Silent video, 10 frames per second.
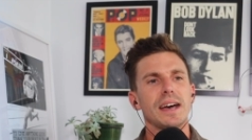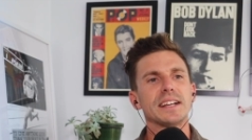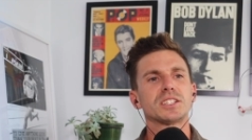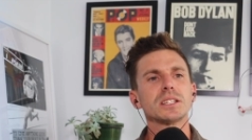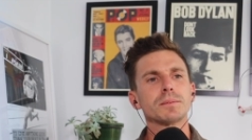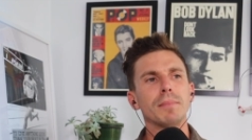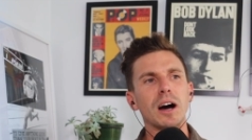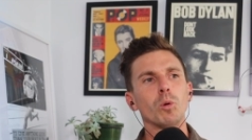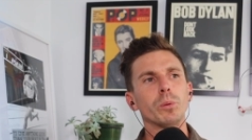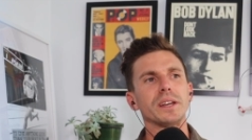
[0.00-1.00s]
it's just
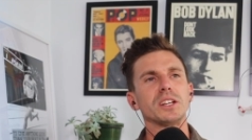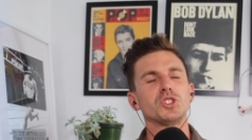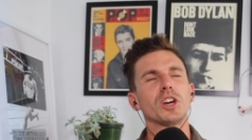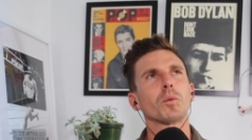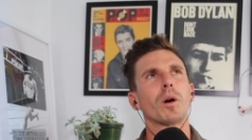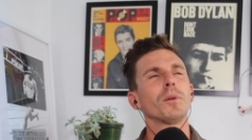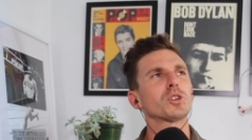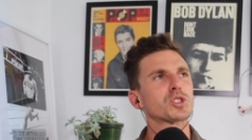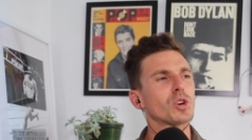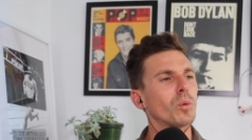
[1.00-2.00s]
Melbourne in general. I'm
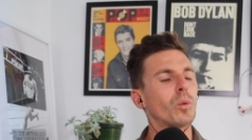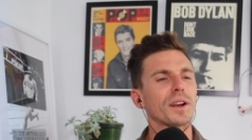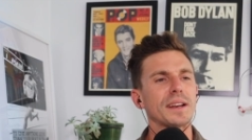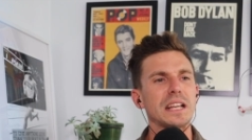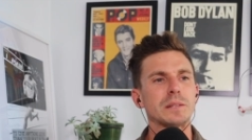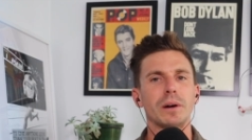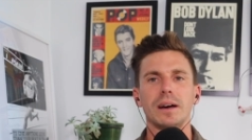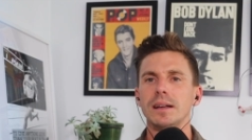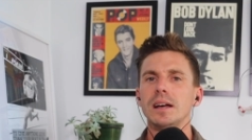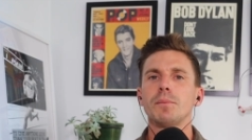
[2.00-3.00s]
not sure what it is,
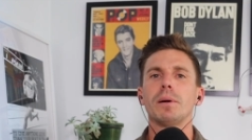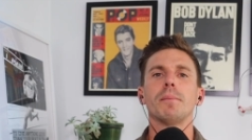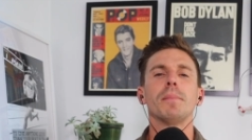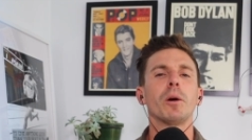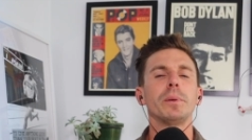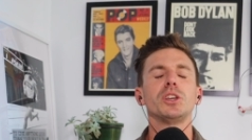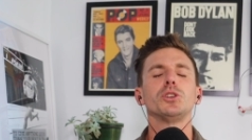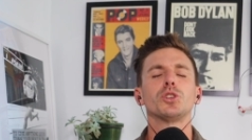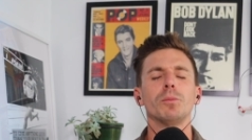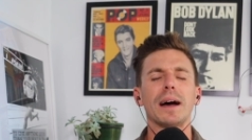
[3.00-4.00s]
but but Melbourne, you
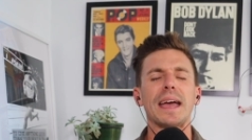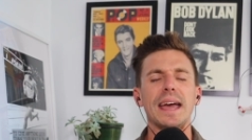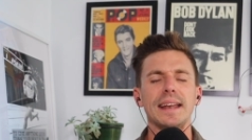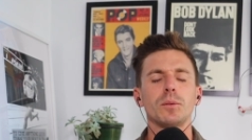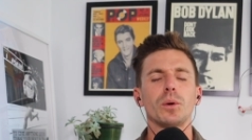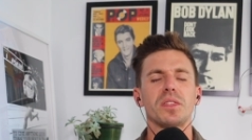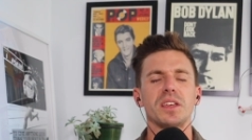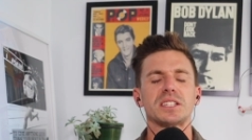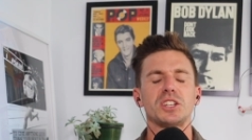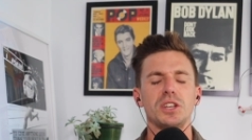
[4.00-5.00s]
do my head in with
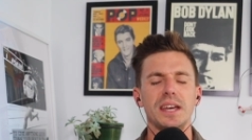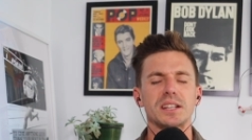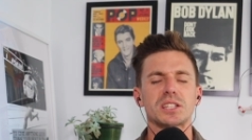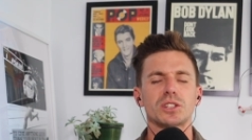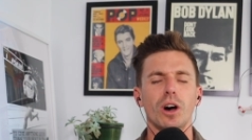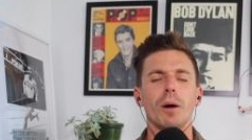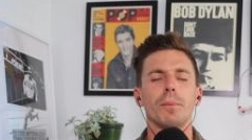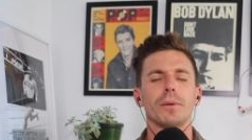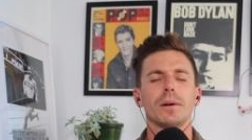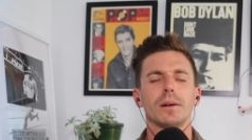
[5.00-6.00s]
this, and you need to
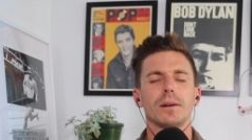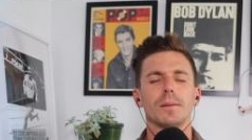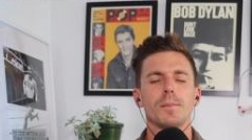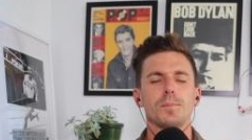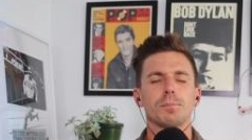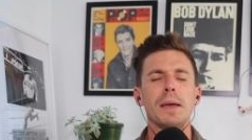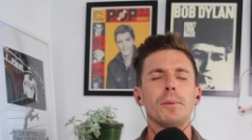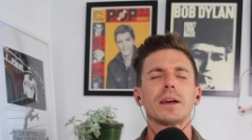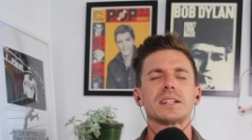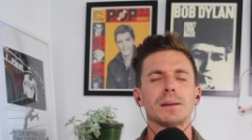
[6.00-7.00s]
stop.
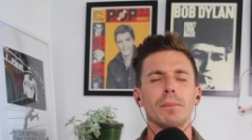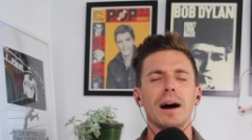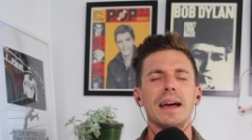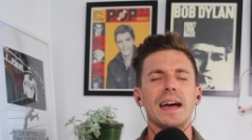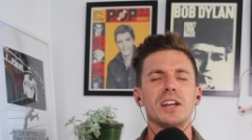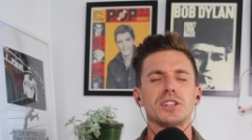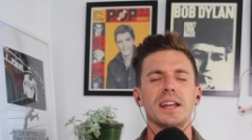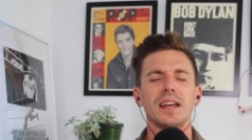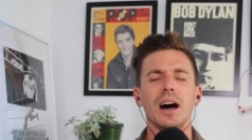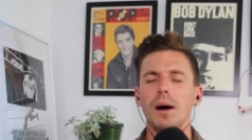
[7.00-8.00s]
People get to my age,
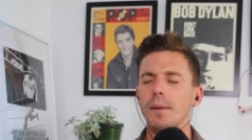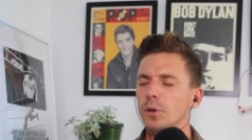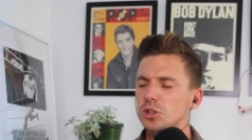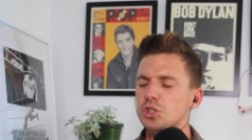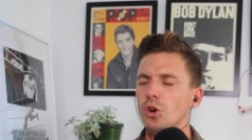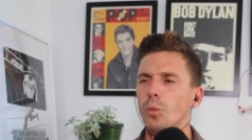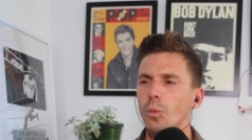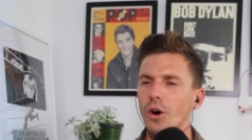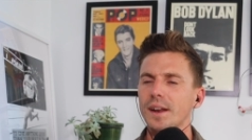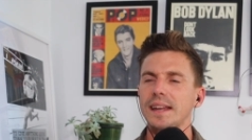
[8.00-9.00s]
and I'm not sure
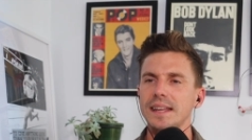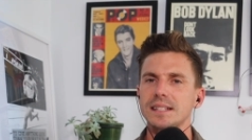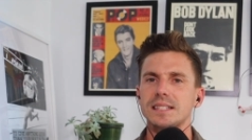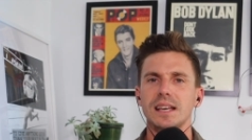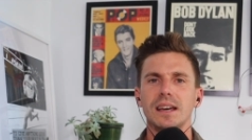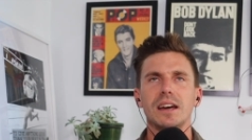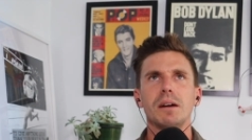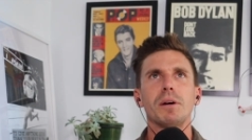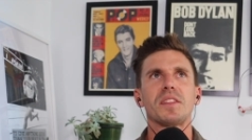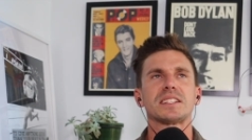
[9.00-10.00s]
what it is
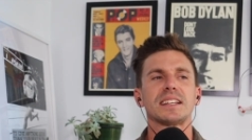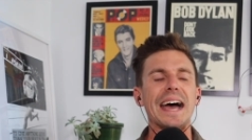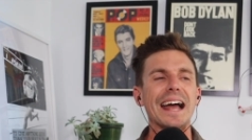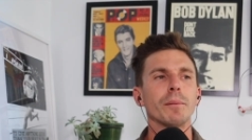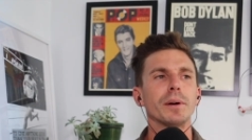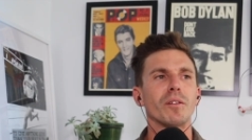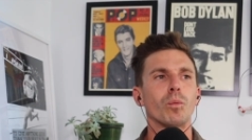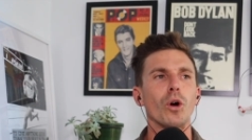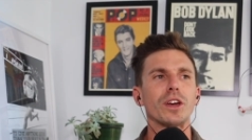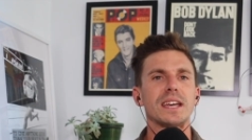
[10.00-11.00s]
but there's an element of
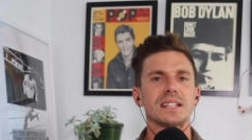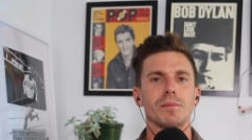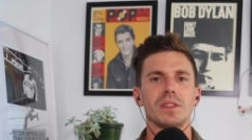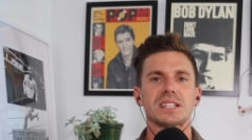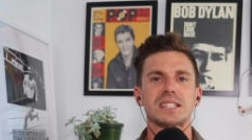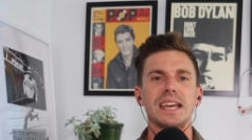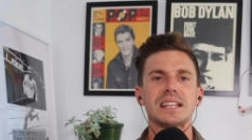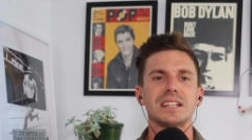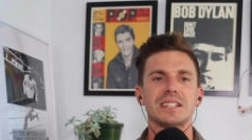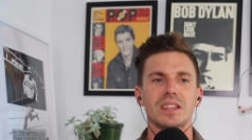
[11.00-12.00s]
wokeism that
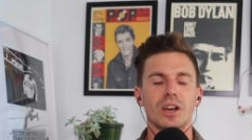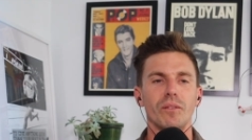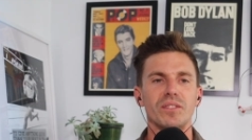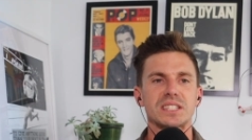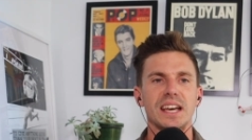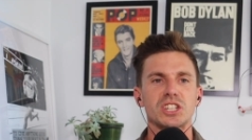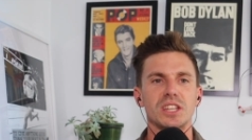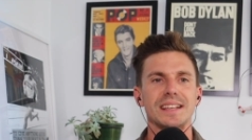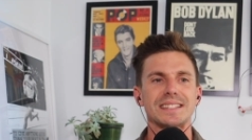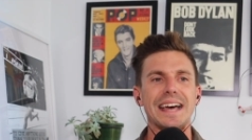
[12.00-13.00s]
sneaks into the
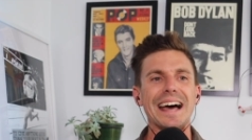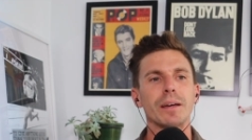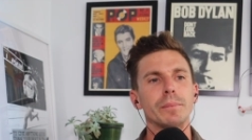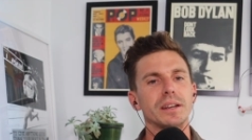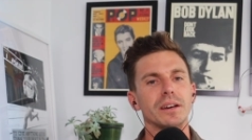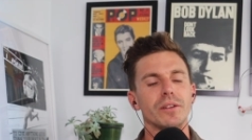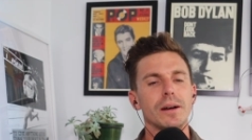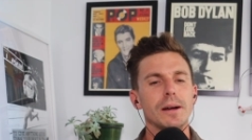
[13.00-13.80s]
conversation. There's an element of